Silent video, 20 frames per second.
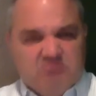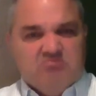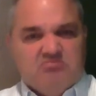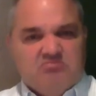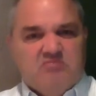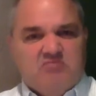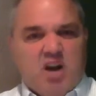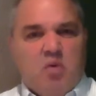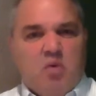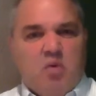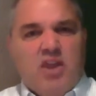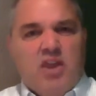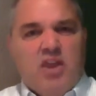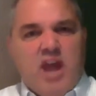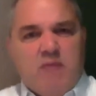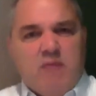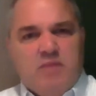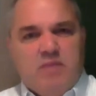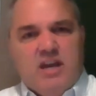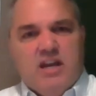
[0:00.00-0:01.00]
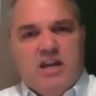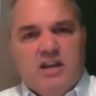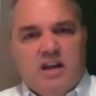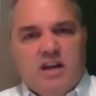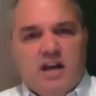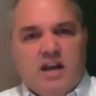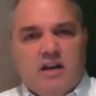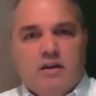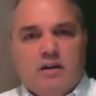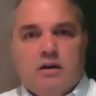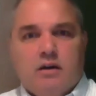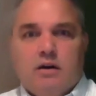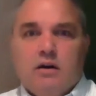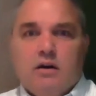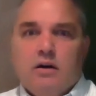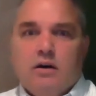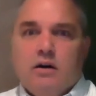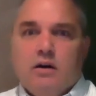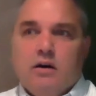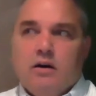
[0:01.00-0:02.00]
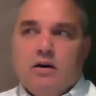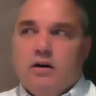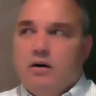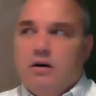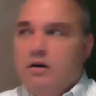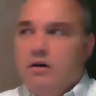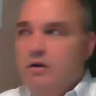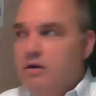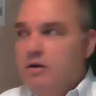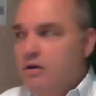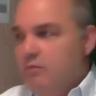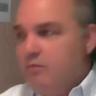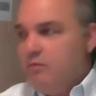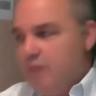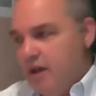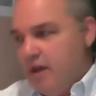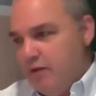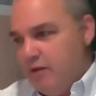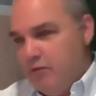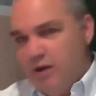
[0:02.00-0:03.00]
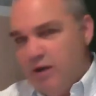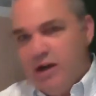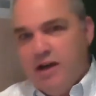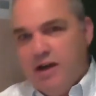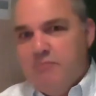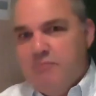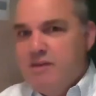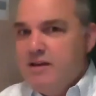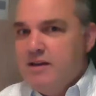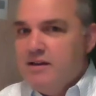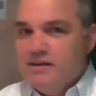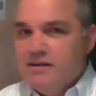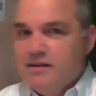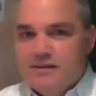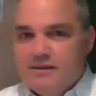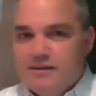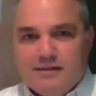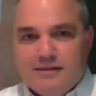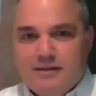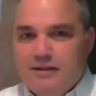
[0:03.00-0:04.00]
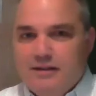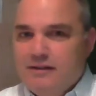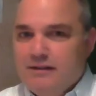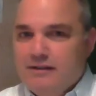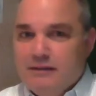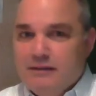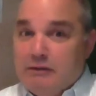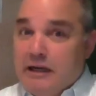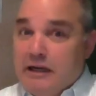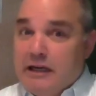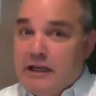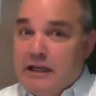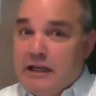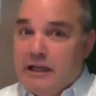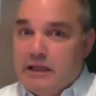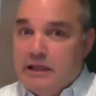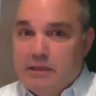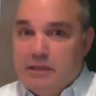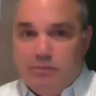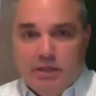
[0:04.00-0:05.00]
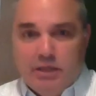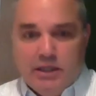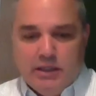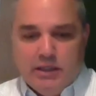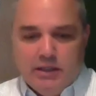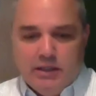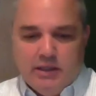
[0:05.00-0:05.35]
I won that bid, not, oh man, what did I miss? Why did I get that bid?